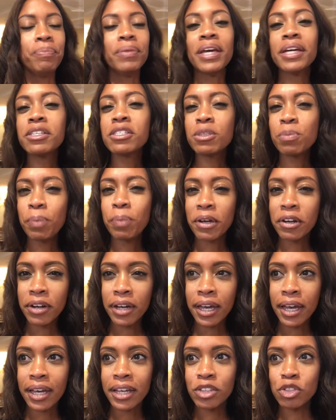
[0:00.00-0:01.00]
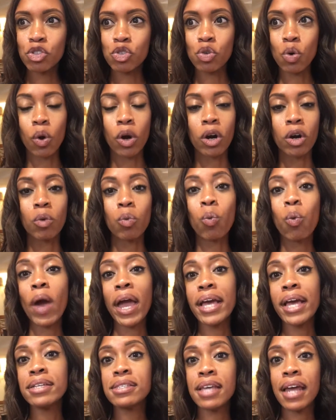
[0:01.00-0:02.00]
experience, or
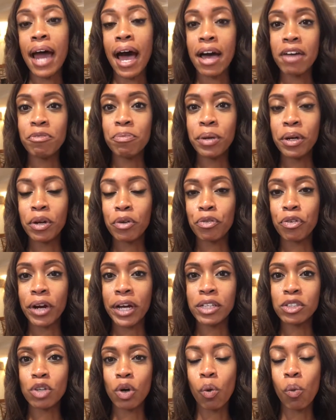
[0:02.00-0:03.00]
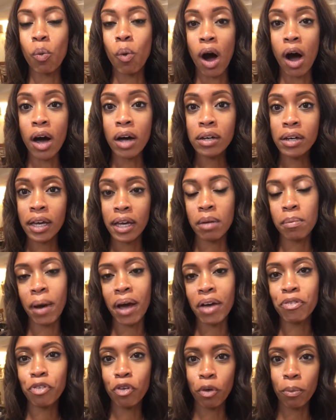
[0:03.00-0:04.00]
ways that I've been afraid to walk in
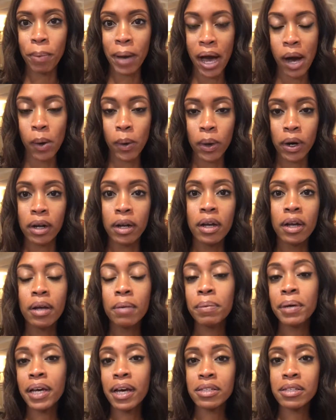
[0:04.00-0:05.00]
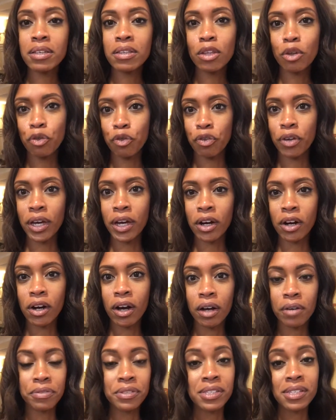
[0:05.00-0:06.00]
my full power because of the fear
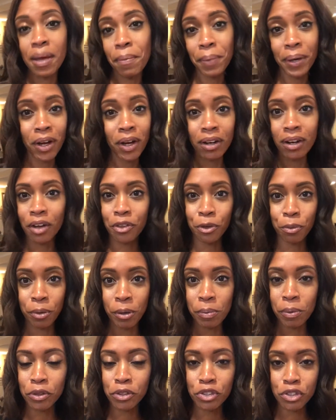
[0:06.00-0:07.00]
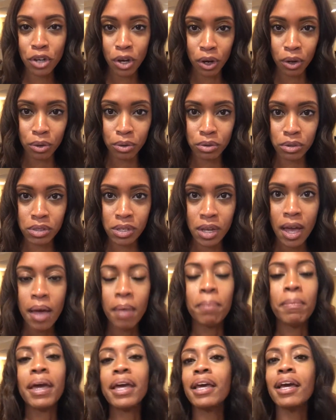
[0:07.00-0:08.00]
of stepping on other people's toes,
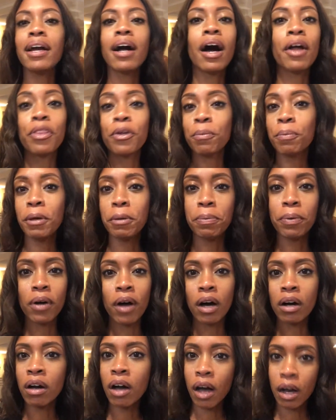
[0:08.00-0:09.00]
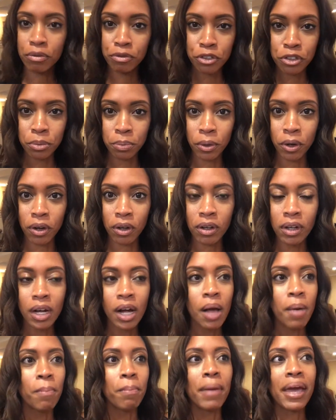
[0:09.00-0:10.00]
making other people uncomfortable,
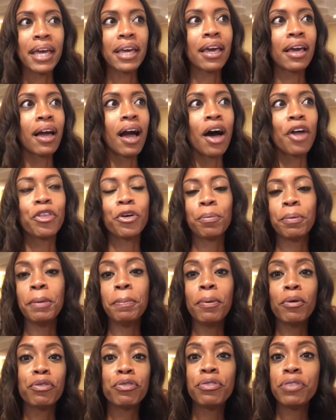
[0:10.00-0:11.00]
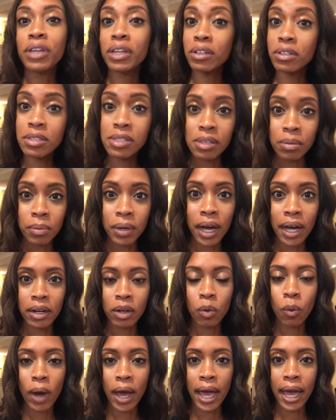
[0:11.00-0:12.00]
making other people feel some
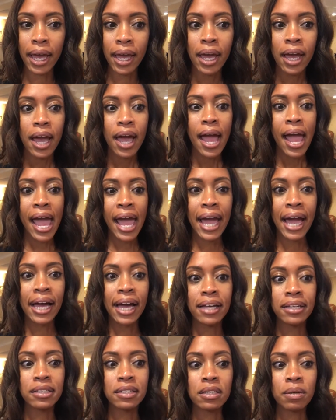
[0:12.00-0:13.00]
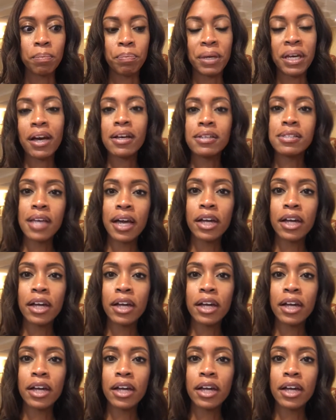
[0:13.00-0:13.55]
kind of way. And because